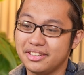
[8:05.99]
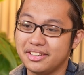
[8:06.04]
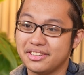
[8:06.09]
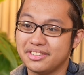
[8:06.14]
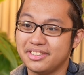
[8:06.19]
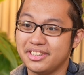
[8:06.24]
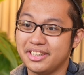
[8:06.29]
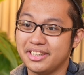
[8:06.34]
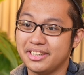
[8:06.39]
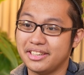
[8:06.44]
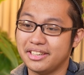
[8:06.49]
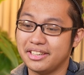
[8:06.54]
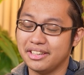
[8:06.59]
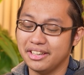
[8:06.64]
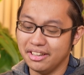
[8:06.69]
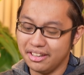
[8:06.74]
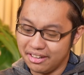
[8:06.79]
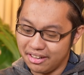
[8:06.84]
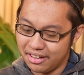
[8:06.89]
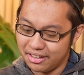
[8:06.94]
kasi
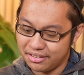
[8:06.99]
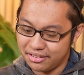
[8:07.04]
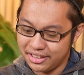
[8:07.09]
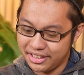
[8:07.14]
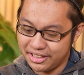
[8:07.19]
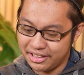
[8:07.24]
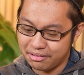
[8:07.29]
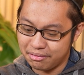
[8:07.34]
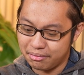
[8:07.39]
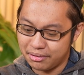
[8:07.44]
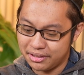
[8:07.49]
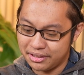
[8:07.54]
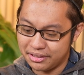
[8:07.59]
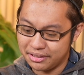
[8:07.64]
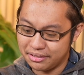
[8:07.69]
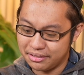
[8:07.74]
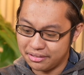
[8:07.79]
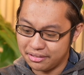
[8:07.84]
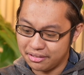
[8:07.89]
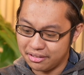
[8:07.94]

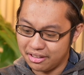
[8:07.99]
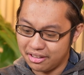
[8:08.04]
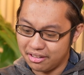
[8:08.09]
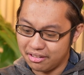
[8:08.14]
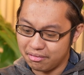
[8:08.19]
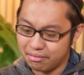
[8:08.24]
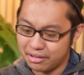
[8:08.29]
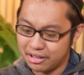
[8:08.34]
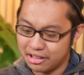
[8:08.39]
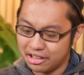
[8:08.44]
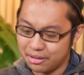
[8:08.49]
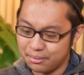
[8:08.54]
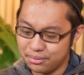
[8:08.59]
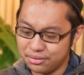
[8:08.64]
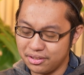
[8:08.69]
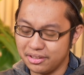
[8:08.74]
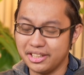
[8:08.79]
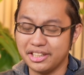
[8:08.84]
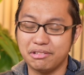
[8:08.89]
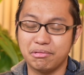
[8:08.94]
when it comes
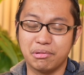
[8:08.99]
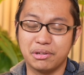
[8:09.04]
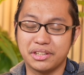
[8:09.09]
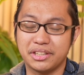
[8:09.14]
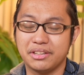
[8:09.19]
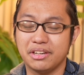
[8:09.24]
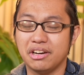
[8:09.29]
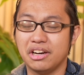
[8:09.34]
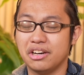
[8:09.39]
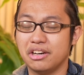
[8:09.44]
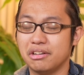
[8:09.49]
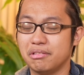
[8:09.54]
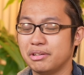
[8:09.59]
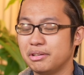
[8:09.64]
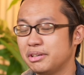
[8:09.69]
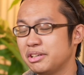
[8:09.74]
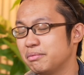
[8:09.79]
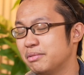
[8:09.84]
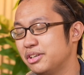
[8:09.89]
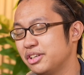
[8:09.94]
to like work
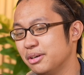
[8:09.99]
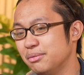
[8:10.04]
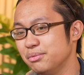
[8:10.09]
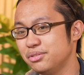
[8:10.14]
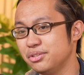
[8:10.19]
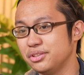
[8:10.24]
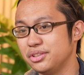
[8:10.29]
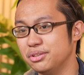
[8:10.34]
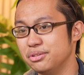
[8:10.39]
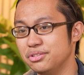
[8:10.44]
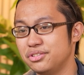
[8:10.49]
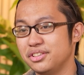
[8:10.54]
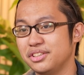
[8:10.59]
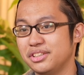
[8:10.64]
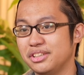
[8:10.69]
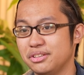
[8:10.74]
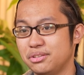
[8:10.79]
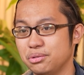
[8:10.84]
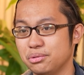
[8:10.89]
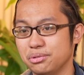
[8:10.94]
when it comes to
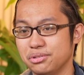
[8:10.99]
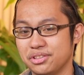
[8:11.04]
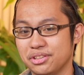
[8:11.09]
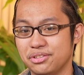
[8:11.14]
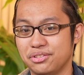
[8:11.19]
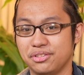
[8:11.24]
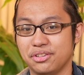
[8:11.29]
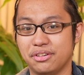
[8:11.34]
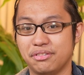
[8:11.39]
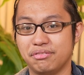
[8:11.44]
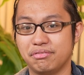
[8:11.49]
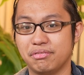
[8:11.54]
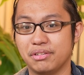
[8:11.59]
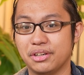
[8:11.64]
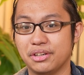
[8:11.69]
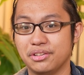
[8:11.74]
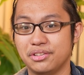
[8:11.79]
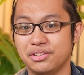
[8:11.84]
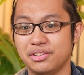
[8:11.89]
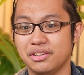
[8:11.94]
using tools and
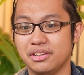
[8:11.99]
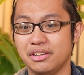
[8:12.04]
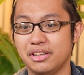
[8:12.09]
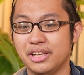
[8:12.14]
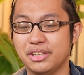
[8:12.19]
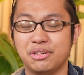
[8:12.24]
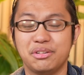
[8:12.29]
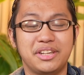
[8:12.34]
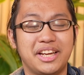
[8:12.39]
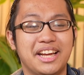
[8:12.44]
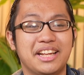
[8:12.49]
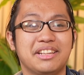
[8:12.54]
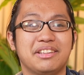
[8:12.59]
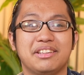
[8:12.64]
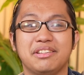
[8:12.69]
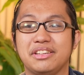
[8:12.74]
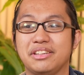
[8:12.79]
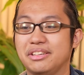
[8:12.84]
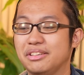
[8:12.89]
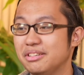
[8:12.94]
softwares, like you can't
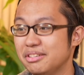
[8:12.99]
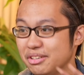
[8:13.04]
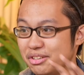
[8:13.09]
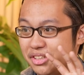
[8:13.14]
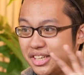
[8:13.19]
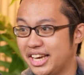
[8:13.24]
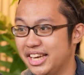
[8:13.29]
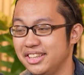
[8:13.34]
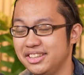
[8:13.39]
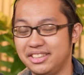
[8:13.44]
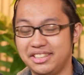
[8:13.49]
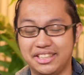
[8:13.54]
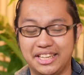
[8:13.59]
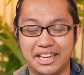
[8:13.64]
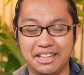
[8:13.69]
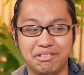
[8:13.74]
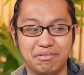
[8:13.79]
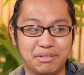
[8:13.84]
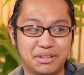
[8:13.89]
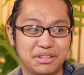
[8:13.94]

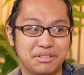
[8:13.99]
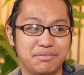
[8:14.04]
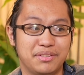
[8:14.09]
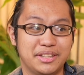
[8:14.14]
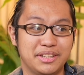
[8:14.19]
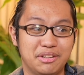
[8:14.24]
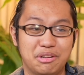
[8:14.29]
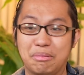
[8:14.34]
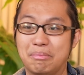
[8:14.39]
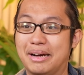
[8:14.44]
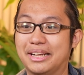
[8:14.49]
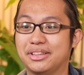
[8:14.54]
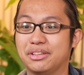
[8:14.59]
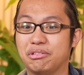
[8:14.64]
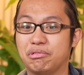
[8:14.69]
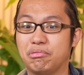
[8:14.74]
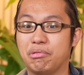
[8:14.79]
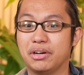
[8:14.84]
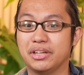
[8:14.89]
get rid of it no matter what.